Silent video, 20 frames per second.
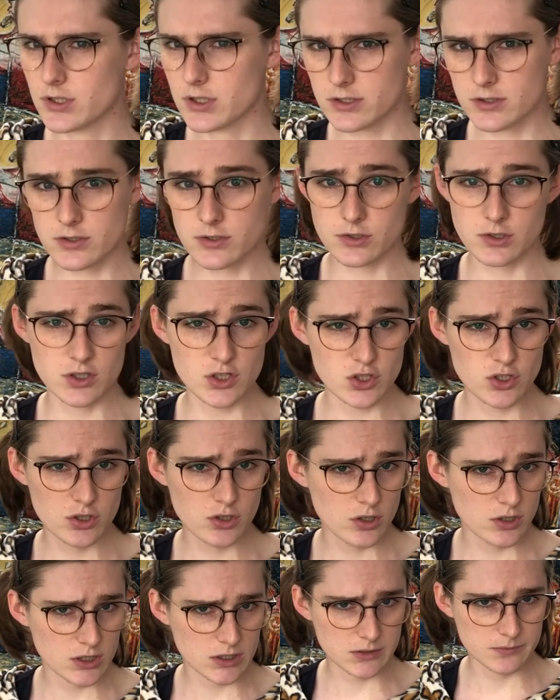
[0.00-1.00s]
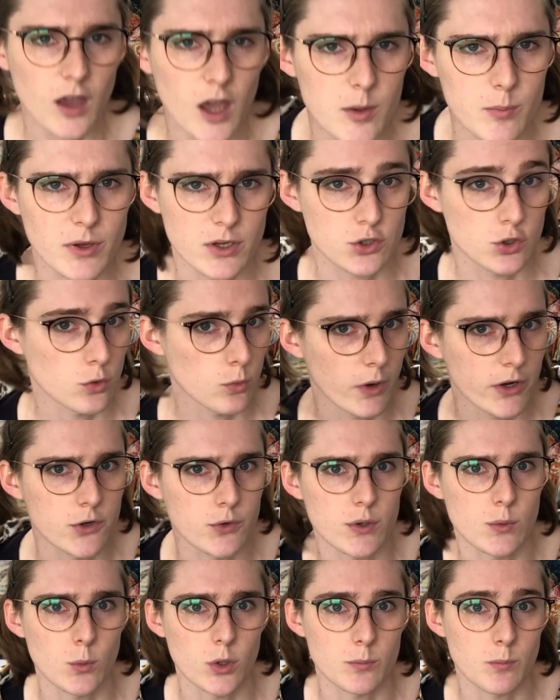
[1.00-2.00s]
This is concerning. I bet you're
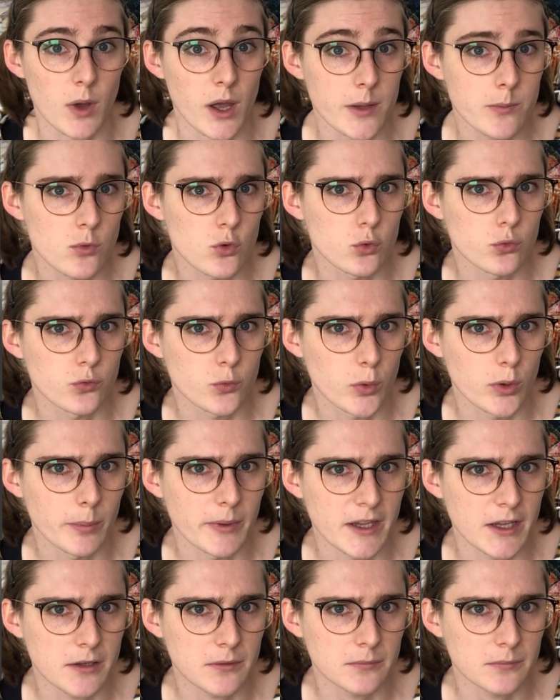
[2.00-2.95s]
wondering what my move will be.